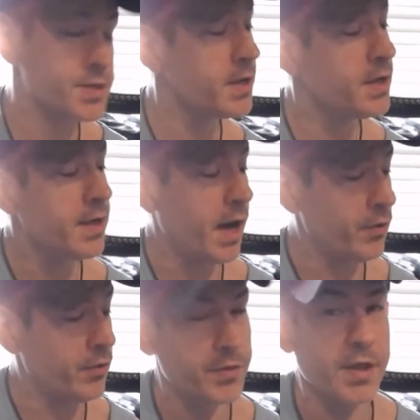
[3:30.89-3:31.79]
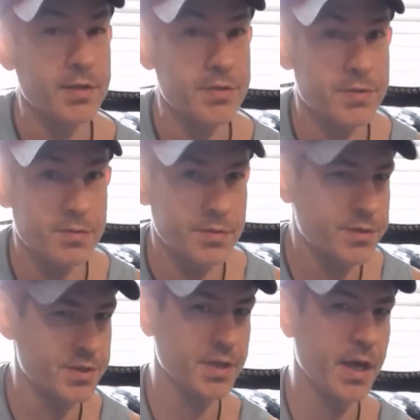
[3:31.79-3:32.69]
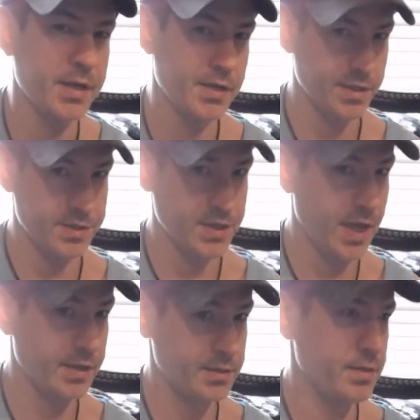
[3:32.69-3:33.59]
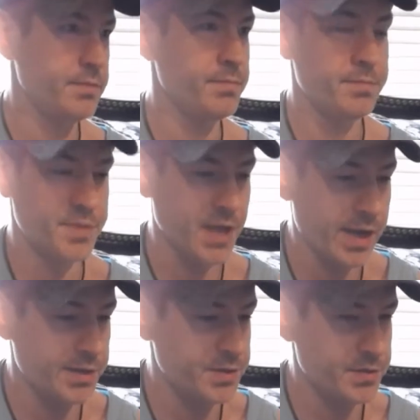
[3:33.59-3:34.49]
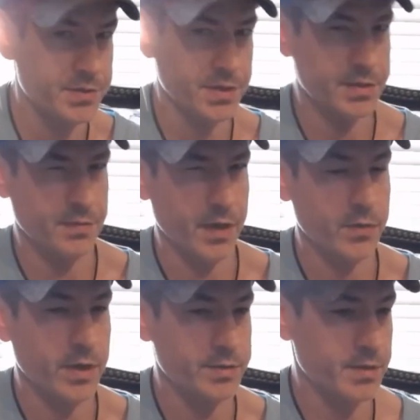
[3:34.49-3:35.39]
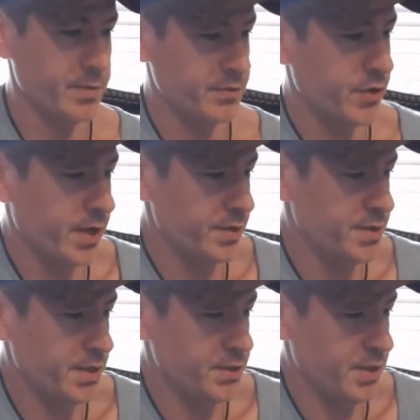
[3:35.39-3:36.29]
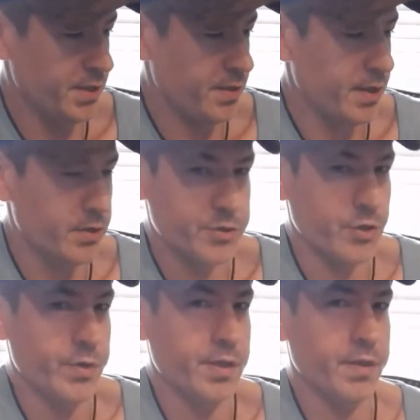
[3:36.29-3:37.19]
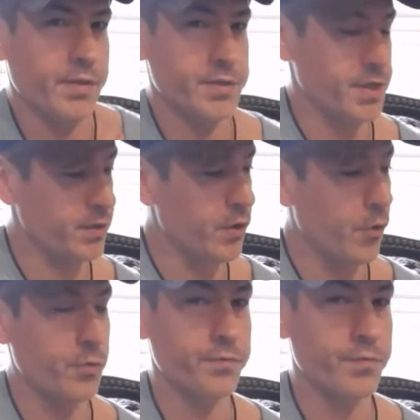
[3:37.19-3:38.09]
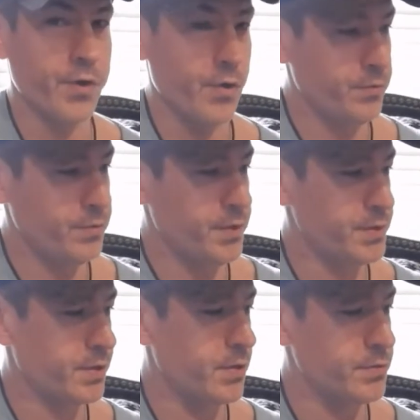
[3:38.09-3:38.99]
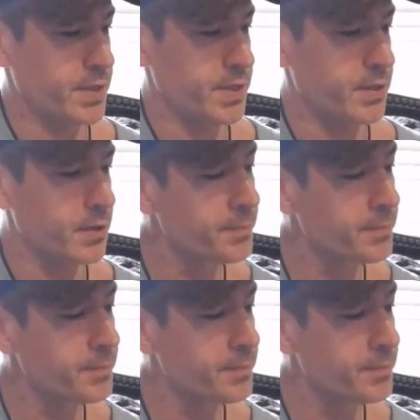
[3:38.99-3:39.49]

Now the thing is, this is not an exact science in the sense of like I'm not trying to teach anything or show anything that's like note for note this goes here.